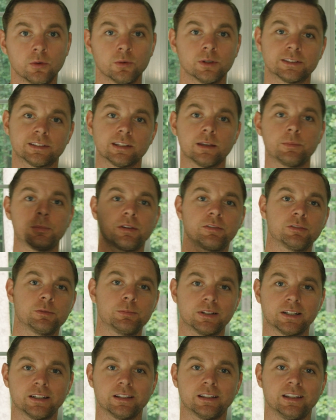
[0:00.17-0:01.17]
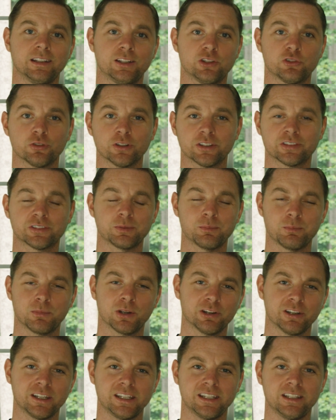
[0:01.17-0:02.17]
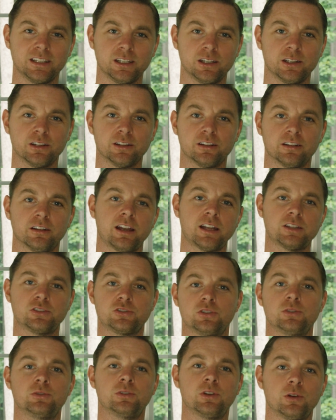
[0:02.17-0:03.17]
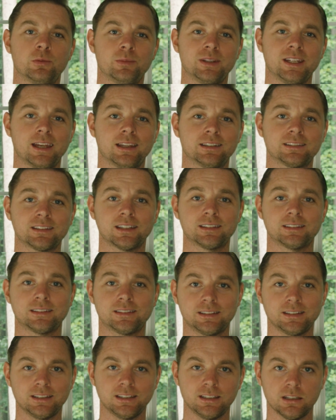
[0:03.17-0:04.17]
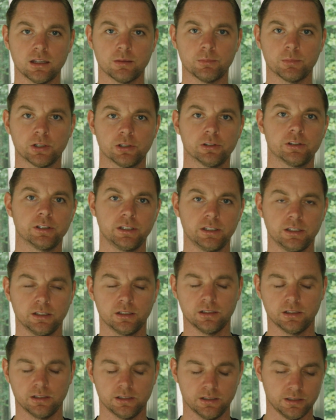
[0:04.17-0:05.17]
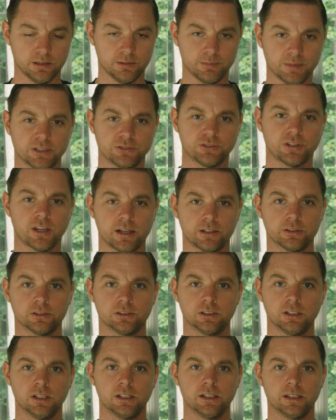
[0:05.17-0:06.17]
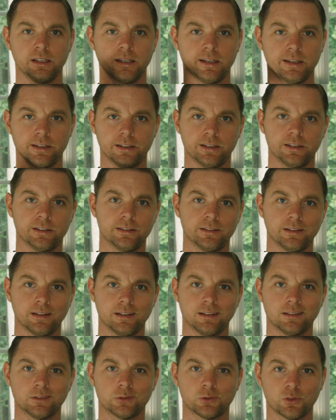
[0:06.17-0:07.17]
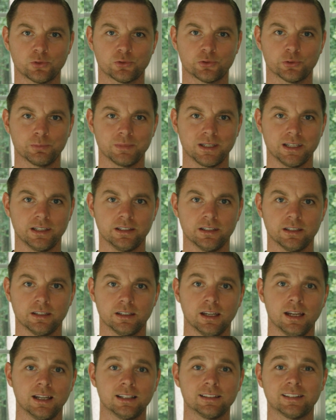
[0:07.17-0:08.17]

What's up everybody, Chris Murray here, or as you know me as C Murray on my channel and social media.